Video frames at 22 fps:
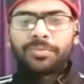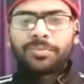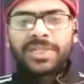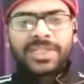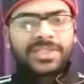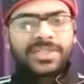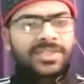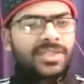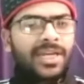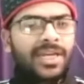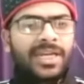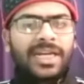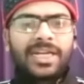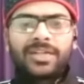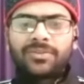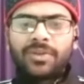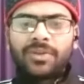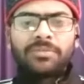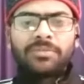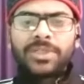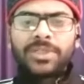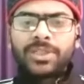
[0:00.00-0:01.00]
rupees, it
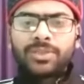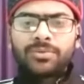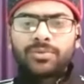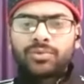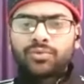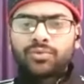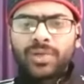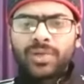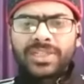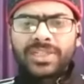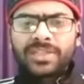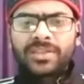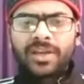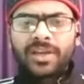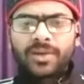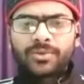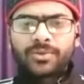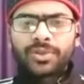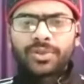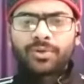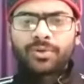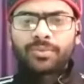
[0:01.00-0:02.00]
will be
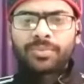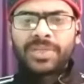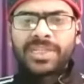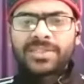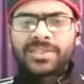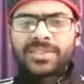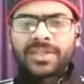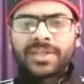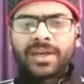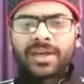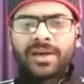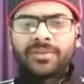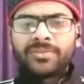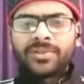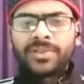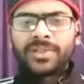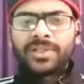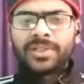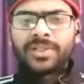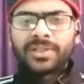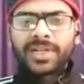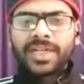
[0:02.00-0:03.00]
20,000 rupees an
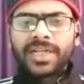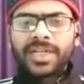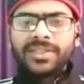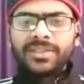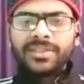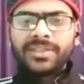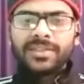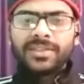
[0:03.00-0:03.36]
hour, right?